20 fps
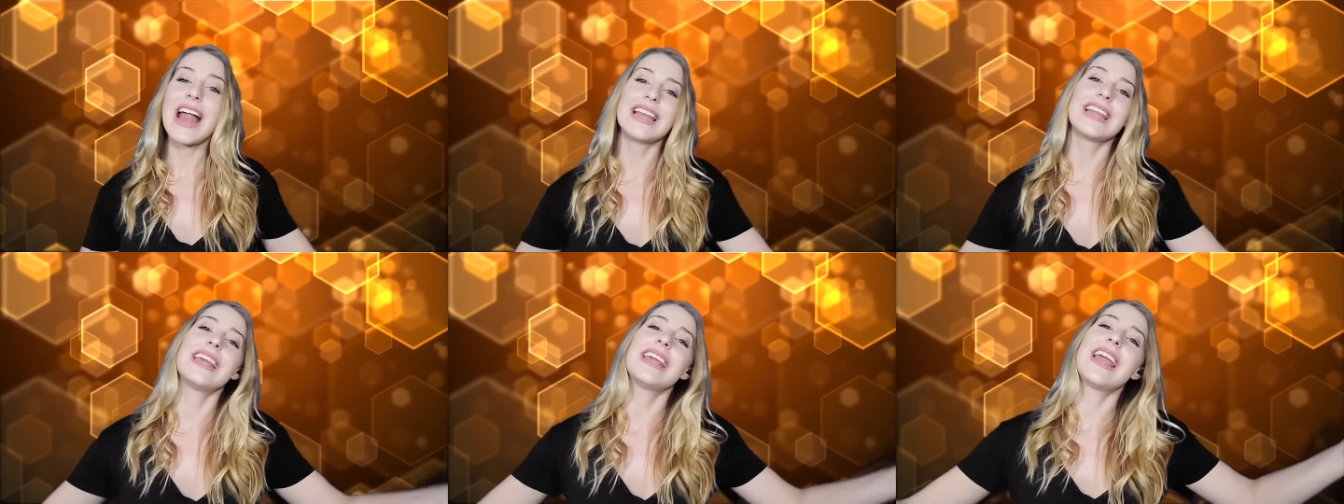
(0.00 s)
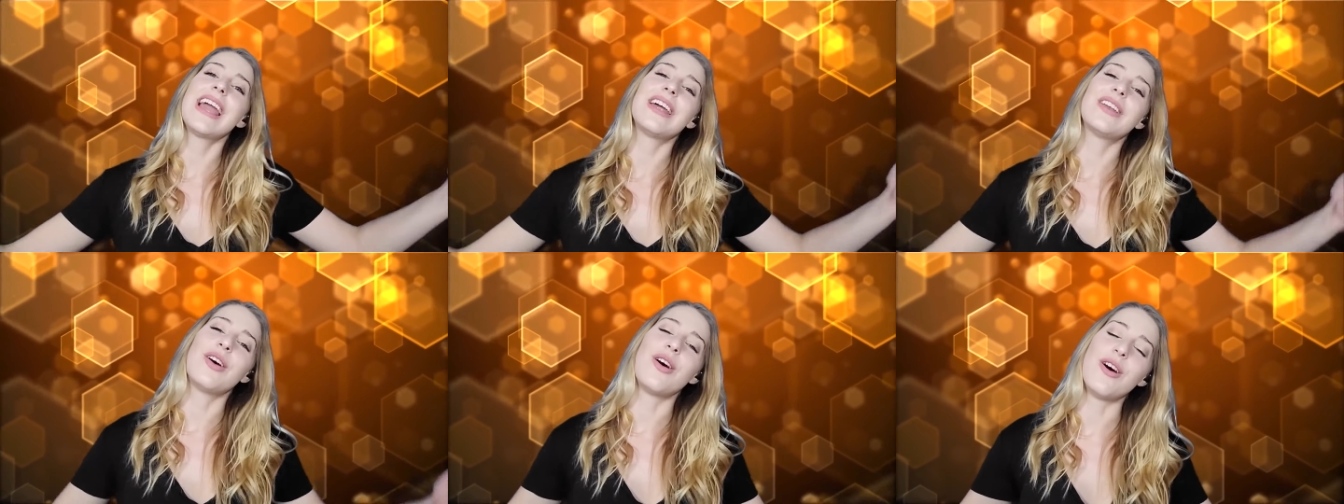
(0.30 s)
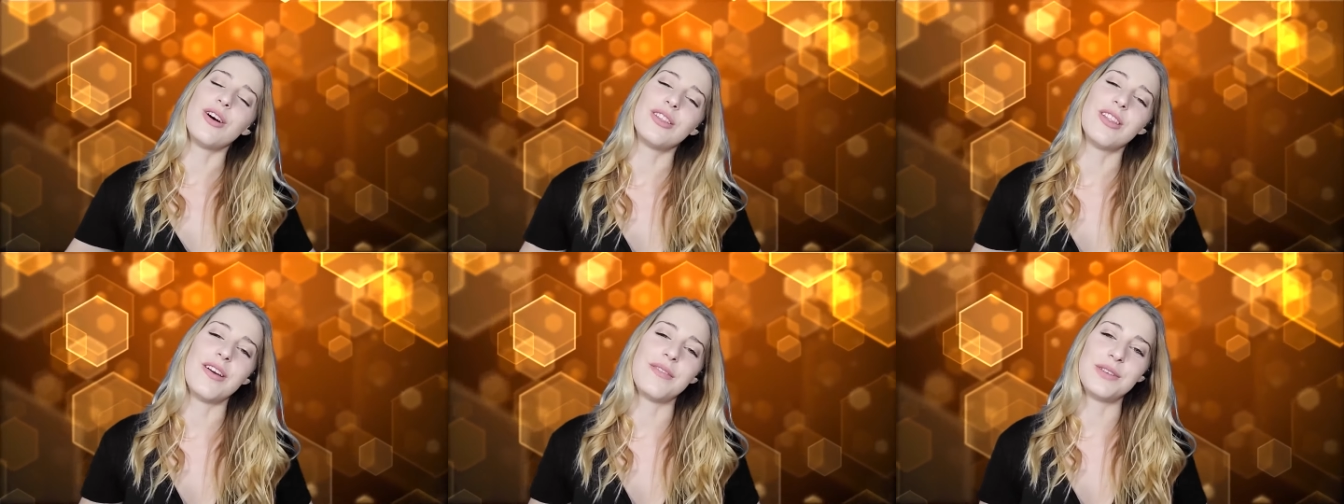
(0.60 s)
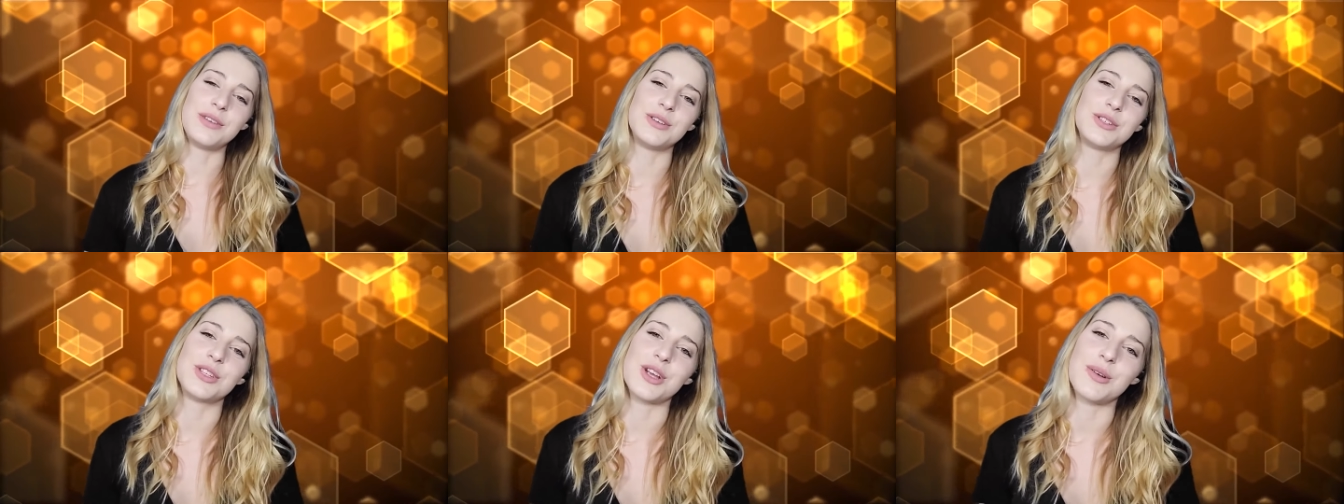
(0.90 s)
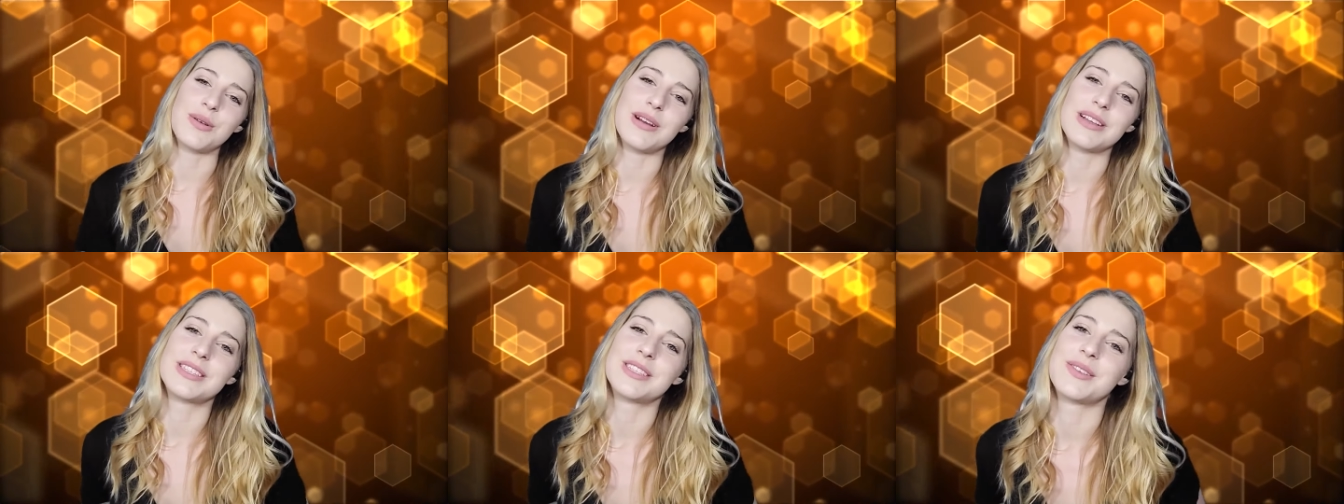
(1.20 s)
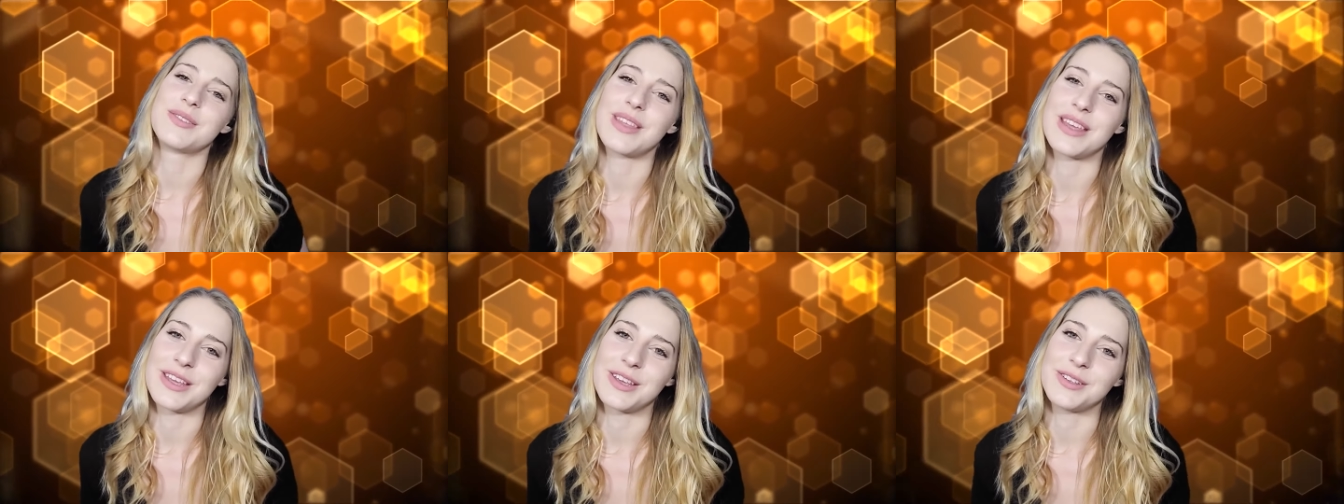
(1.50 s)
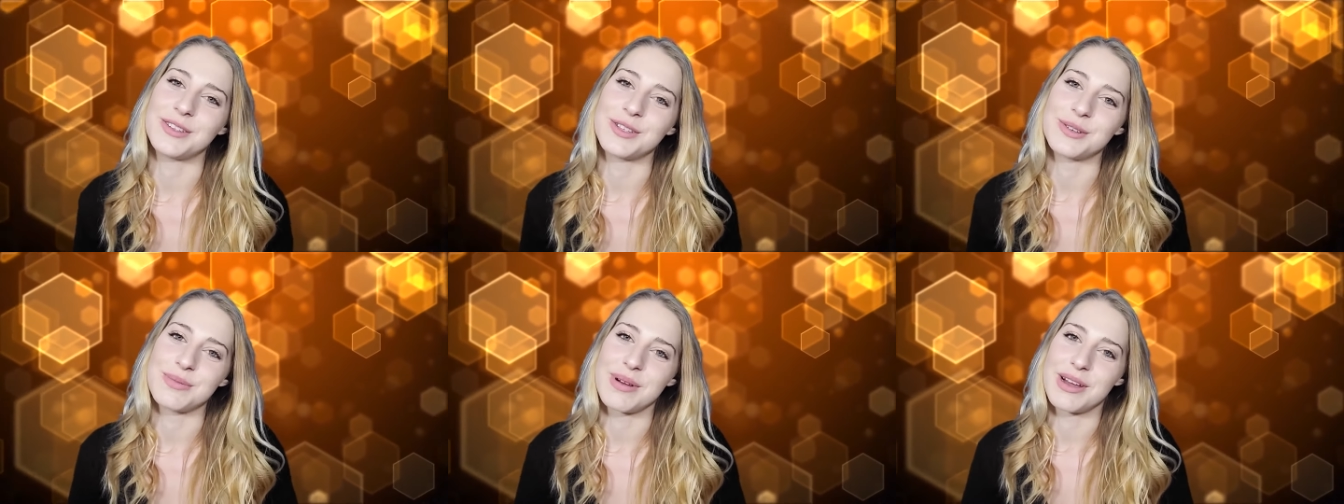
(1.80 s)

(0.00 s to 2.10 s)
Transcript: any and all love you show us, so thank you so